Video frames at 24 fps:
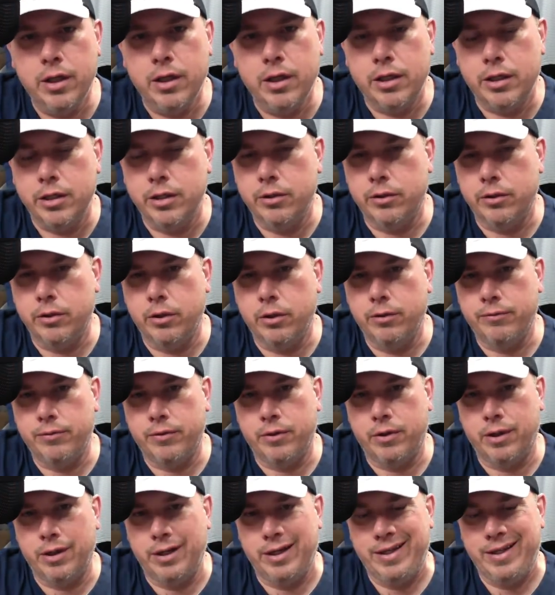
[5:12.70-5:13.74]
You don't know if
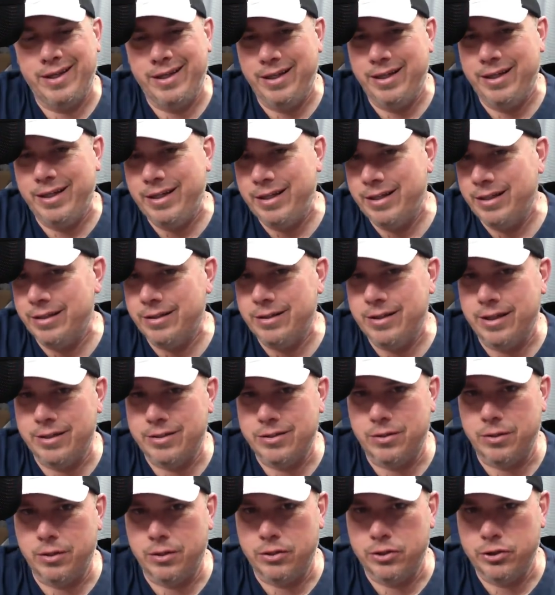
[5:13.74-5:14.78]
they're an idiot that's
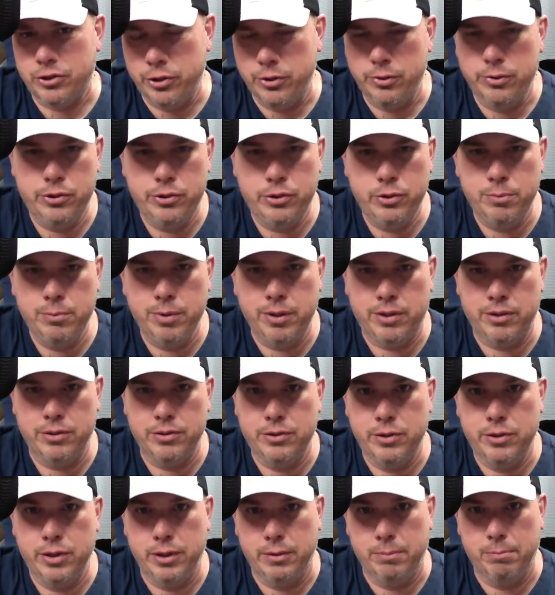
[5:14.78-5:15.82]
going to shoot you because
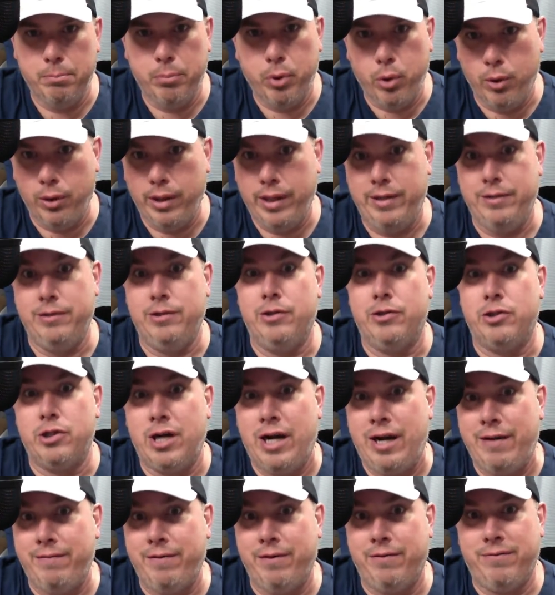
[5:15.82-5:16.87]
you didn't pull out into
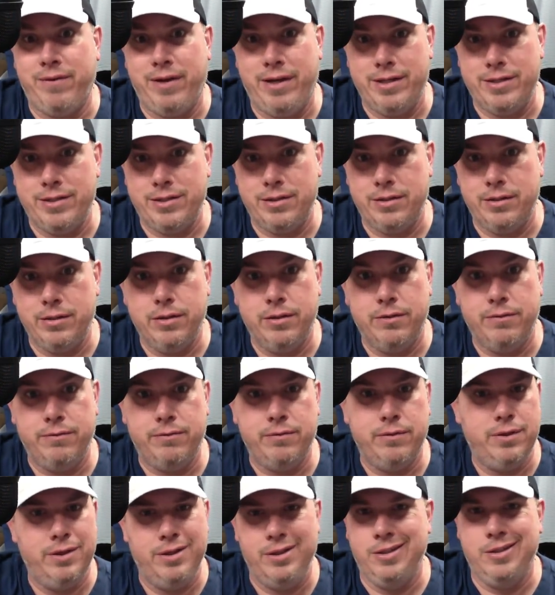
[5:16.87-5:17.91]
traffic fast enough.
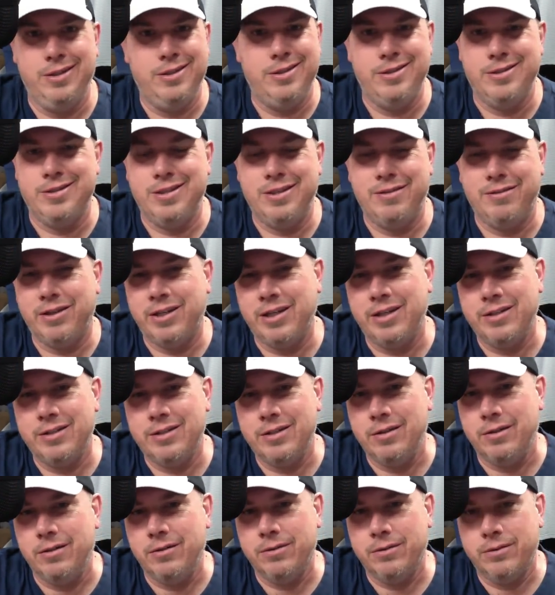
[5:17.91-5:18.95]
You just never can
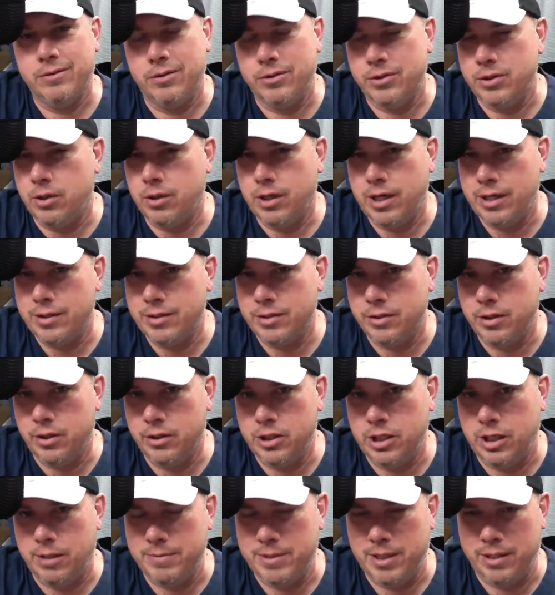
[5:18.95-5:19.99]
tell. There's all kinds of nut
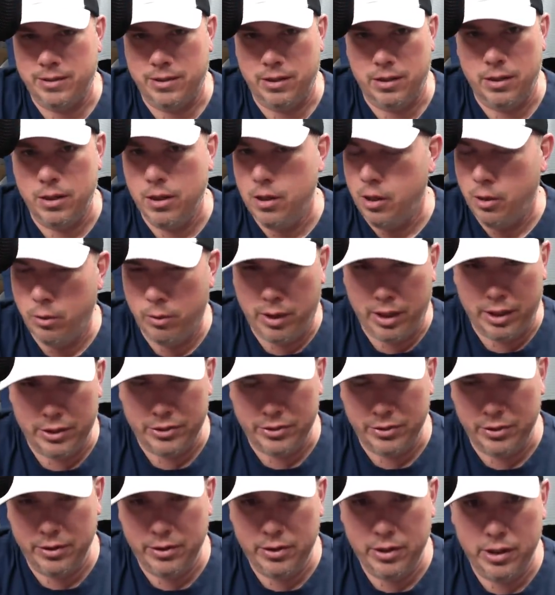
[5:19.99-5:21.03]
jobs out there. What I
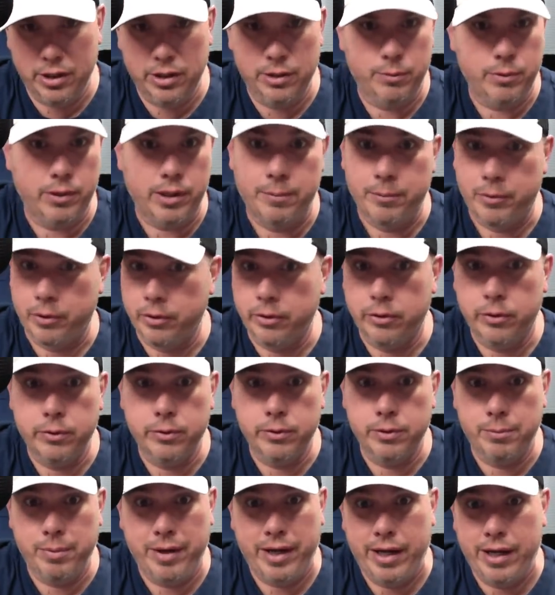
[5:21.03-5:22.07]
should have done and what I'm going to do in
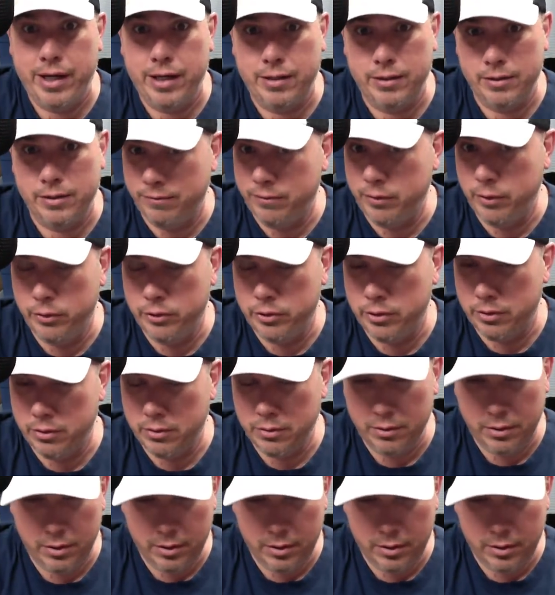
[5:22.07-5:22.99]
the future,